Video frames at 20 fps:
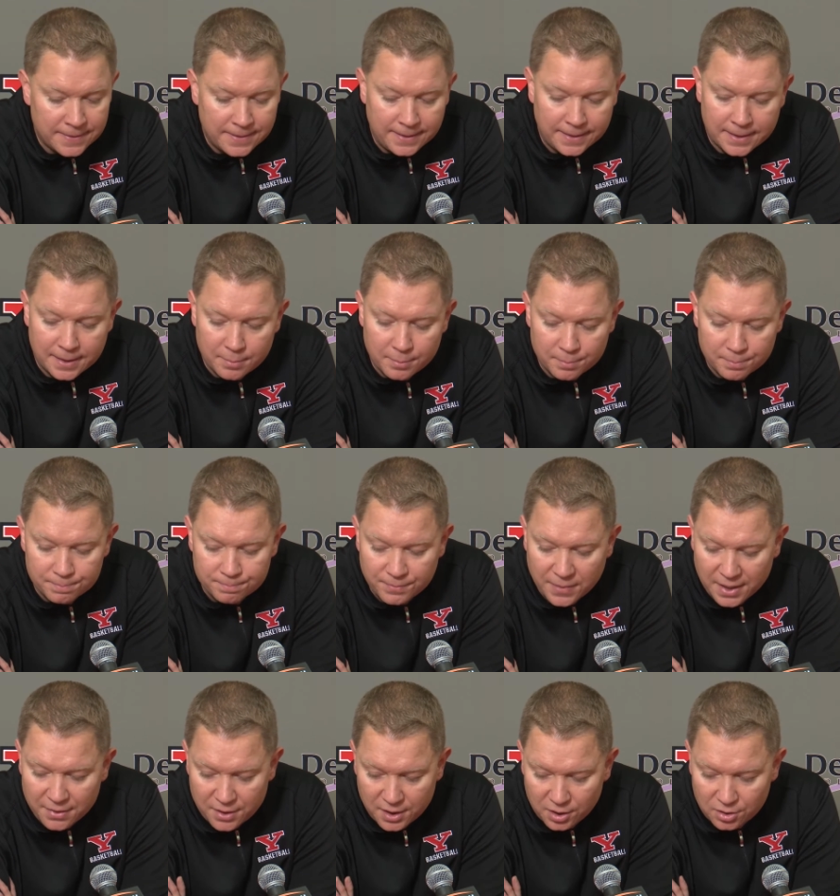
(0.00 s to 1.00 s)
Um,
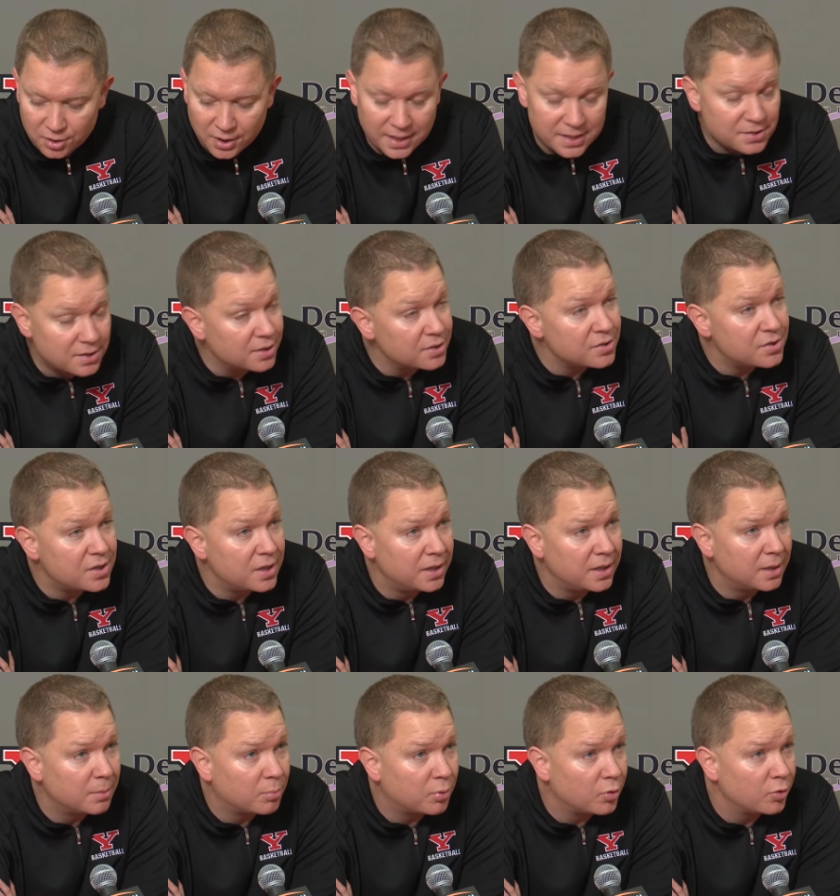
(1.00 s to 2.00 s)
I think you guys can see
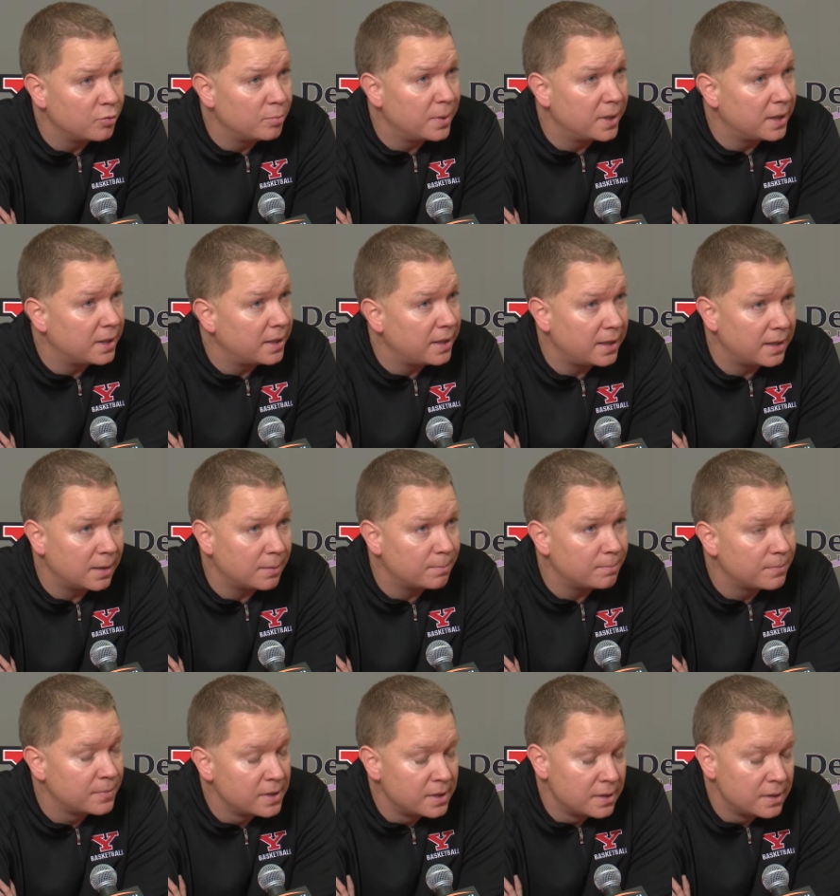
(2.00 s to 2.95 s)
the improvement in him.